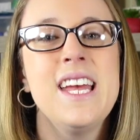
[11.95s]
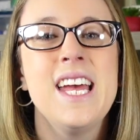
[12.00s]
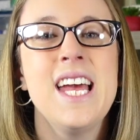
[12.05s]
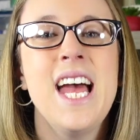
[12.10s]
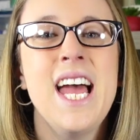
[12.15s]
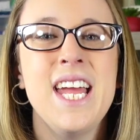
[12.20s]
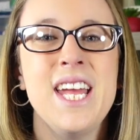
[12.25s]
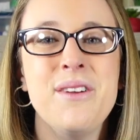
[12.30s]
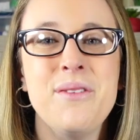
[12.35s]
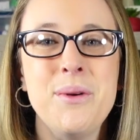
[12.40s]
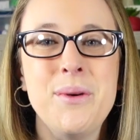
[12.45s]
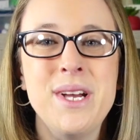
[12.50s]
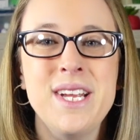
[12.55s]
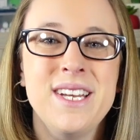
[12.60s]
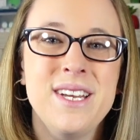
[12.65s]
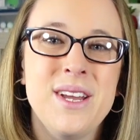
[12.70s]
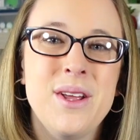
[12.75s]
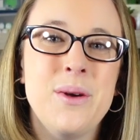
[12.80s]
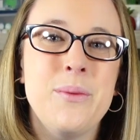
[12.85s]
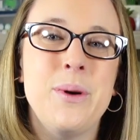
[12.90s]
Hi
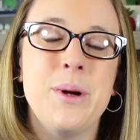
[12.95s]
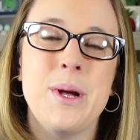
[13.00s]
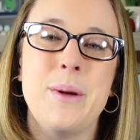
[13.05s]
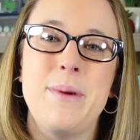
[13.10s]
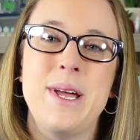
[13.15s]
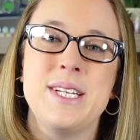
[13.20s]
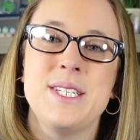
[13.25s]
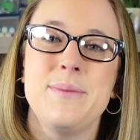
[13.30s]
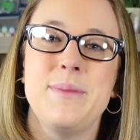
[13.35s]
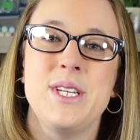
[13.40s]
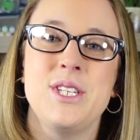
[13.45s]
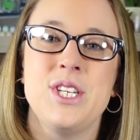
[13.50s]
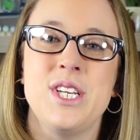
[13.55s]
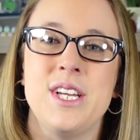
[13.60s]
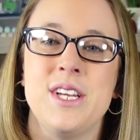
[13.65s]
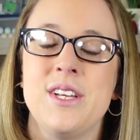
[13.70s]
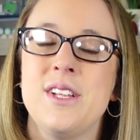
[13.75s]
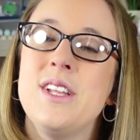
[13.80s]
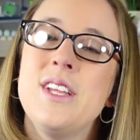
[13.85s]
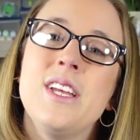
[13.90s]
everyone, welcome back to my
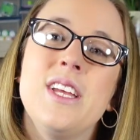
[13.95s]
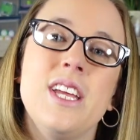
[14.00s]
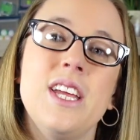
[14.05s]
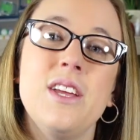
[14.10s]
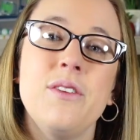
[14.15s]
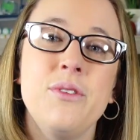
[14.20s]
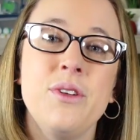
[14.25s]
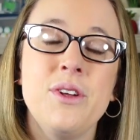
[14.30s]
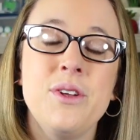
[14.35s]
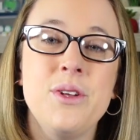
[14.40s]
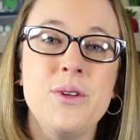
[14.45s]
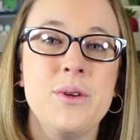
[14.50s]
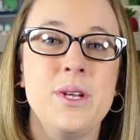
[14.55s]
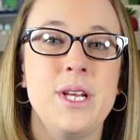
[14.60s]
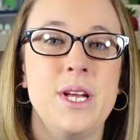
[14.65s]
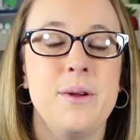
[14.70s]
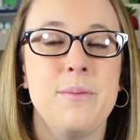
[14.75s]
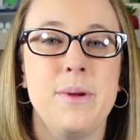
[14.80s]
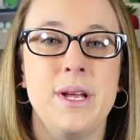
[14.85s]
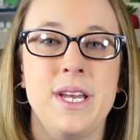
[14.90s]
channel. If you're new
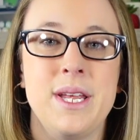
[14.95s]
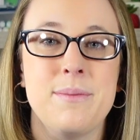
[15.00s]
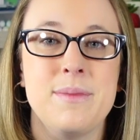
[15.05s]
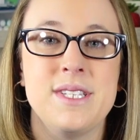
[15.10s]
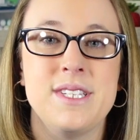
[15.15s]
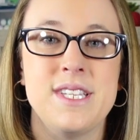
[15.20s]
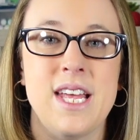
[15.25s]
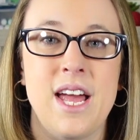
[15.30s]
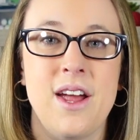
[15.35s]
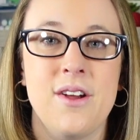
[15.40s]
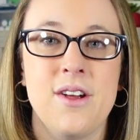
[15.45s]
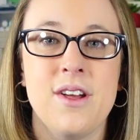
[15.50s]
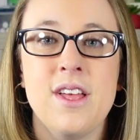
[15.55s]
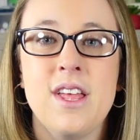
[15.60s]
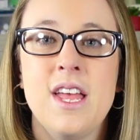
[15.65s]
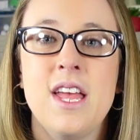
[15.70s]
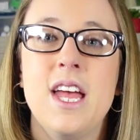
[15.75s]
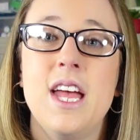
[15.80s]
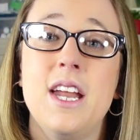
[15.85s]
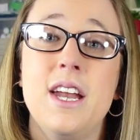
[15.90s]
here, my name is Sara,
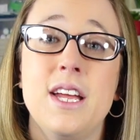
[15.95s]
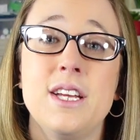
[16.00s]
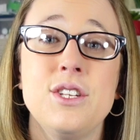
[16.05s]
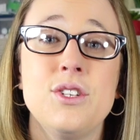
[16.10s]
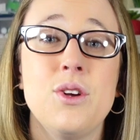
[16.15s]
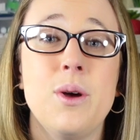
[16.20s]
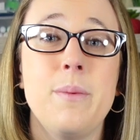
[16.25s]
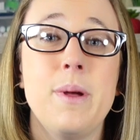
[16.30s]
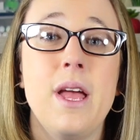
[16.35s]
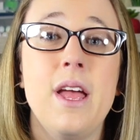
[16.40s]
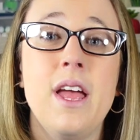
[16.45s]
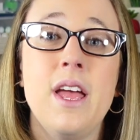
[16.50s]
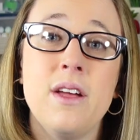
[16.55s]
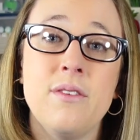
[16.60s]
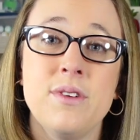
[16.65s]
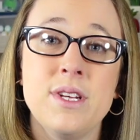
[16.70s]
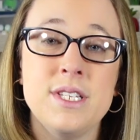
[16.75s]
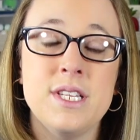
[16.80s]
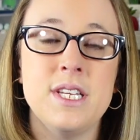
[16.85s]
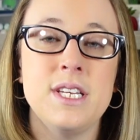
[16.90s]
and I show up
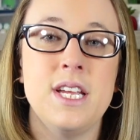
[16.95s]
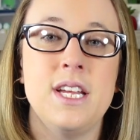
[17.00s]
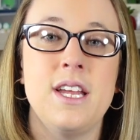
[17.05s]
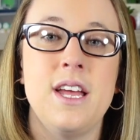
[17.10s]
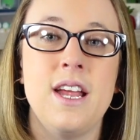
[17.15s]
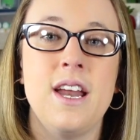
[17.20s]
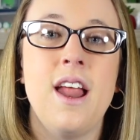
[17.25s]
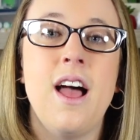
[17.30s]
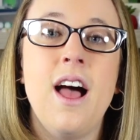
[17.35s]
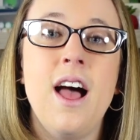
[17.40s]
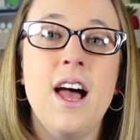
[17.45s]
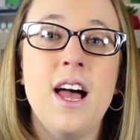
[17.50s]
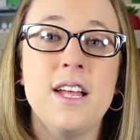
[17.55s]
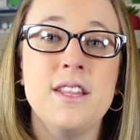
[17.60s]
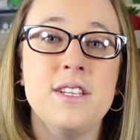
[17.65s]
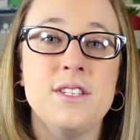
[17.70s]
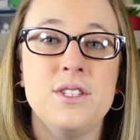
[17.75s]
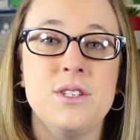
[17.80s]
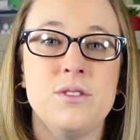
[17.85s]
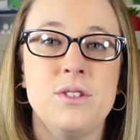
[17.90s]
every Sunday night on
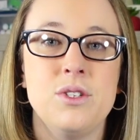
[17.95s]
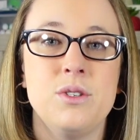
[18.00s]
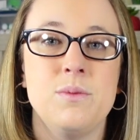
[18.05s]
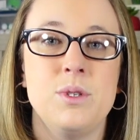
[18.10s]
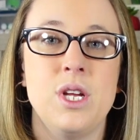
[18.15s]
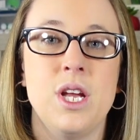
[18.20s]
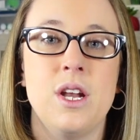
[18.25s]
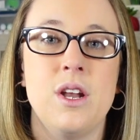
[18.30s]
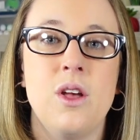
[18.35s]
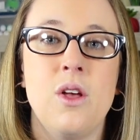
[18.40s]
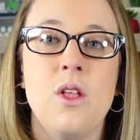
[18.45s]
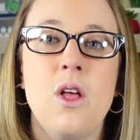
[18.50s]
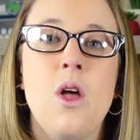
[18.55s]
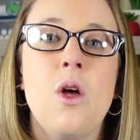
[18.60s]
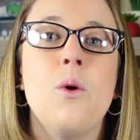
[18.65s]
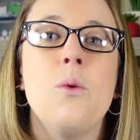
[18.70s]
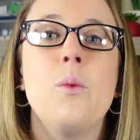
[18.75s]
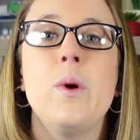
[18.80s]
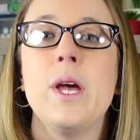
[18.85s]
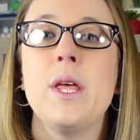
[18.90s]
this YouTube channel
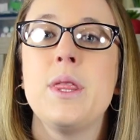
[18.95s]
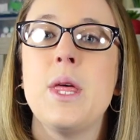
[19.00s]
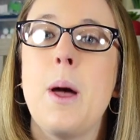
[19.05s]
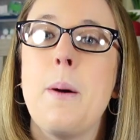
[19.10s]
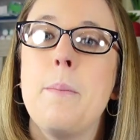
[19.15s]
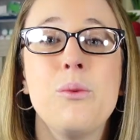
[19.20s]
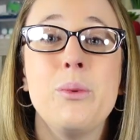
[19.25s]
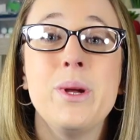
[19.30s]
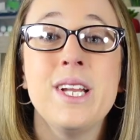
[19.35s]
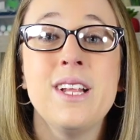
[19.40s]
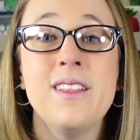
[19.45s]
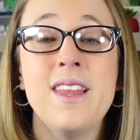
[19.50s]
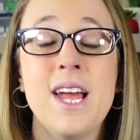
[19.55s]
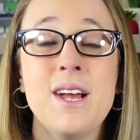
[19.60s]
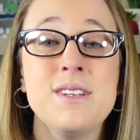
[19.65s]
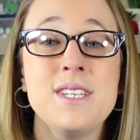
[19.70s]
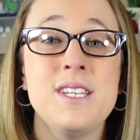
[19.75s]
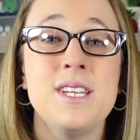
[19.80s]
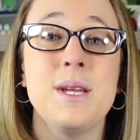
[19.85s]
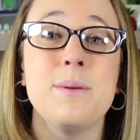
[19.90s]
with
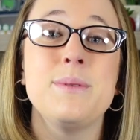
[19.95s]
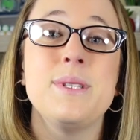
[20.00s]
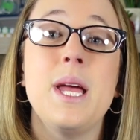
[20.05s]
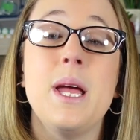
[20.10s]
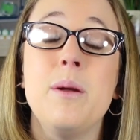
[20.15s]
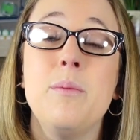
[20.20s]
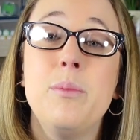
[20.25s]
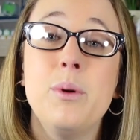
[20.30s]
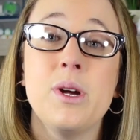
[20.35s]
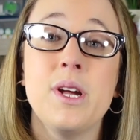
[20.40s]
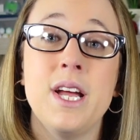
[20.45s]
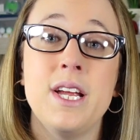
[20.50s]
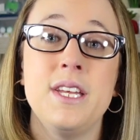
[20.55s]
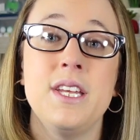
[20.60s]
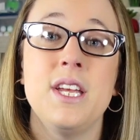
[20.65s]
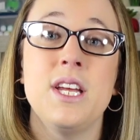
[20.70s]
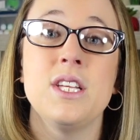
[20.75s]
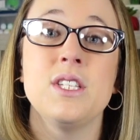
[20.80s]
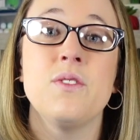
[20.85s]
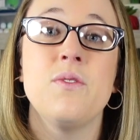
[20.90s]
read-aloud tips and book
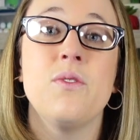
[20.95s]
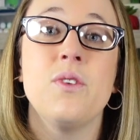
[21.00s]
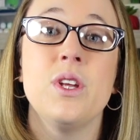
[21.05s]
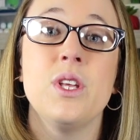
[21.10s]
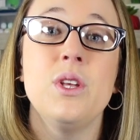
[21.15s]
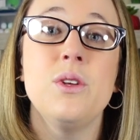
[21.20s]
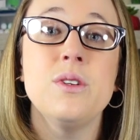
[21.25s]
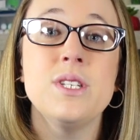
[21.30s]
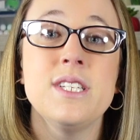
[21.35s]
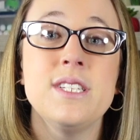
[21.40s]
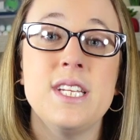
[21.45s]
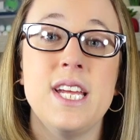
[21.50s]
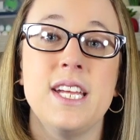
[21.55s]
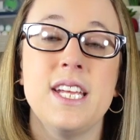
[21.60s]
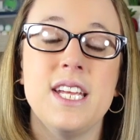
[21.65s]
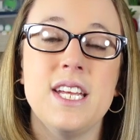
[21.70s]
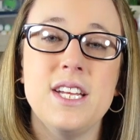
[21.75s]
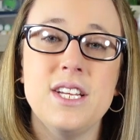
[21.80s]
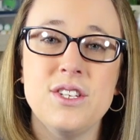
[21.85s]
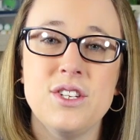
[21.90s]
ideas for you to
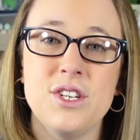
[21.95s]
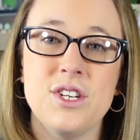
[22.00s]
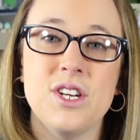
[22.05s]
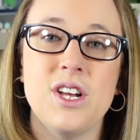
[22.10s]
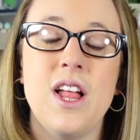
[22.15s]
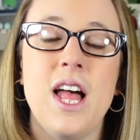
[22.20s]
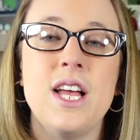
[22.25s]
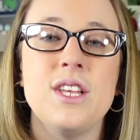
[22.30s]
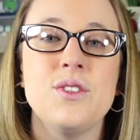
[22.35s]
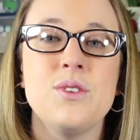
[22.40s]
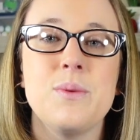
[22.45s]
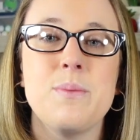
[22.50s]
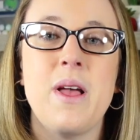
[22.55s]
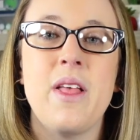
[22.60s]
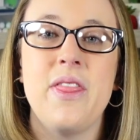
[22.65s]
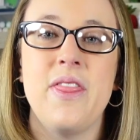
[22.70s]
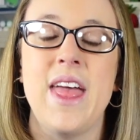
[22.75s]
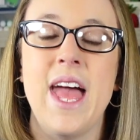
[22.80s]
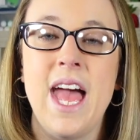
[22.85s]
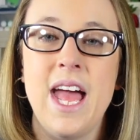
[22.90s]
take into your classroom
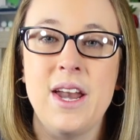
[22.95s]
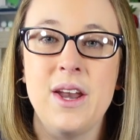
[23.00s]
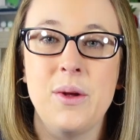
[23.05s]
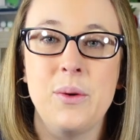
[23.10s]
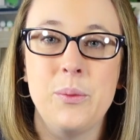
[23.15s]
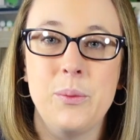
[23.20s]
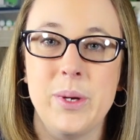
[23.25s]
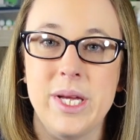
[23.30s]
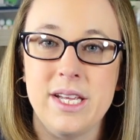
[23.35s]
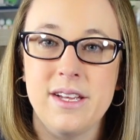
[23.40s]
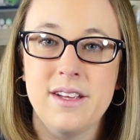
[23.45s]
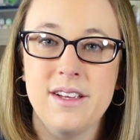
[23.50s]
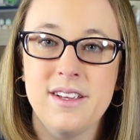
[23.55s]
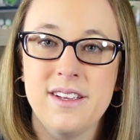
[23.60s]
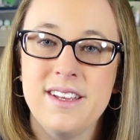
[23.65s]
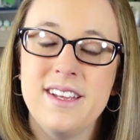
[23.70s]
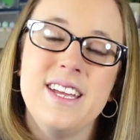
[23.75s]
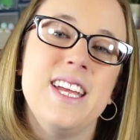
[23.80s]
that week.